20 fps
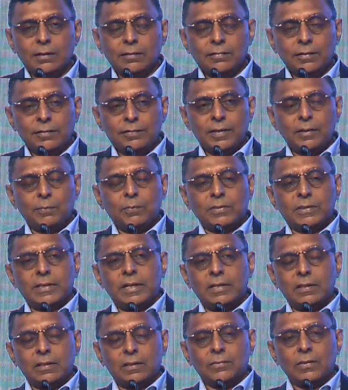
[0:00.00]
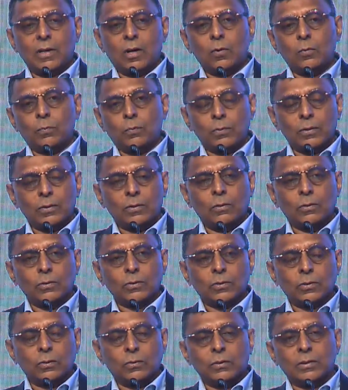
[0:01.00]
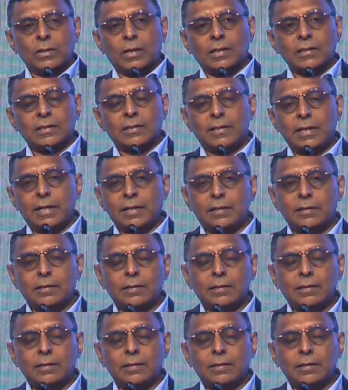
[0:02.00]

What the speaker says: 50% of the output goes to Gujarat State